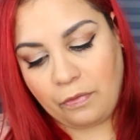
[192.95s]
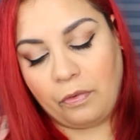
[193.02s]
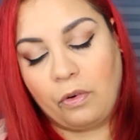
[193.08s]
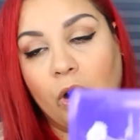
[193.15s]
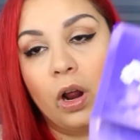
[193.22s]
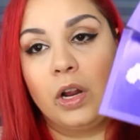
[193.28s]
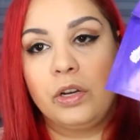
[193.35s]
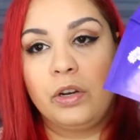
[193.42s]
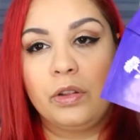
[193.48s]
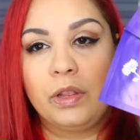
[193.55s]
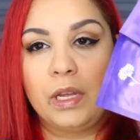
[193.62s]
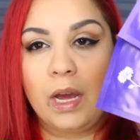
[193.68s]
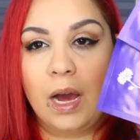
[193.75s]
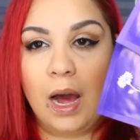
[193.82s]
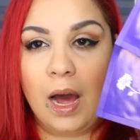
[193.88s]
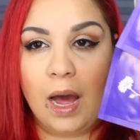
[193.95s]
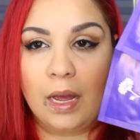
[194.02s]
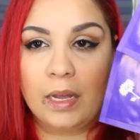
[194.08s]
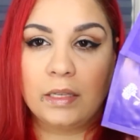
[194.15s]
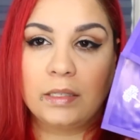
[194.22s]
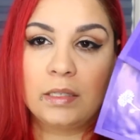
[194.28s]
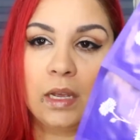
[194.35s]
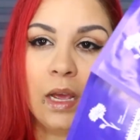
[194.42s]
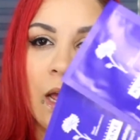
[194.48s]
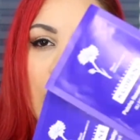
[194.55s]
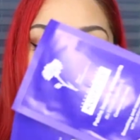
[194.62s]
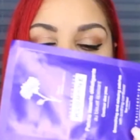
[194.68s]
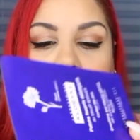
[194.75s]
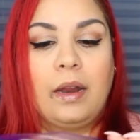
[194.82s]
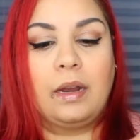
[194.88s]
for under the eyes,
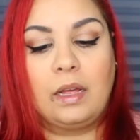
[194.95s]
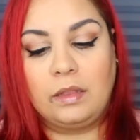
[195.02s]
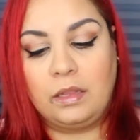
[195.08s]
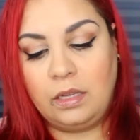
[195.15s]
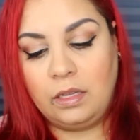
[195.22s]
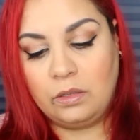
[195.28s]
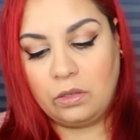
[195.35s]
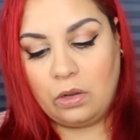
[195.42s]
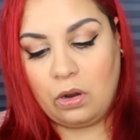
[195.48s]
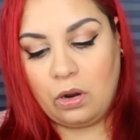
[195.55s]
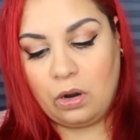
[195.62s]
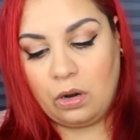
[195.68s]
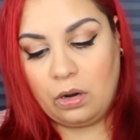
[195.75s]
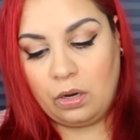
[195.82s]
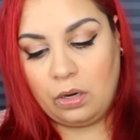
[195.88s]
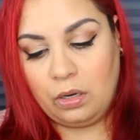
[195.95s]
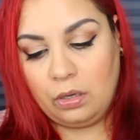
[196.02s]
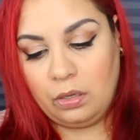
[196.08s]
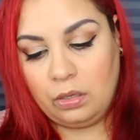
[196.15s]
and these are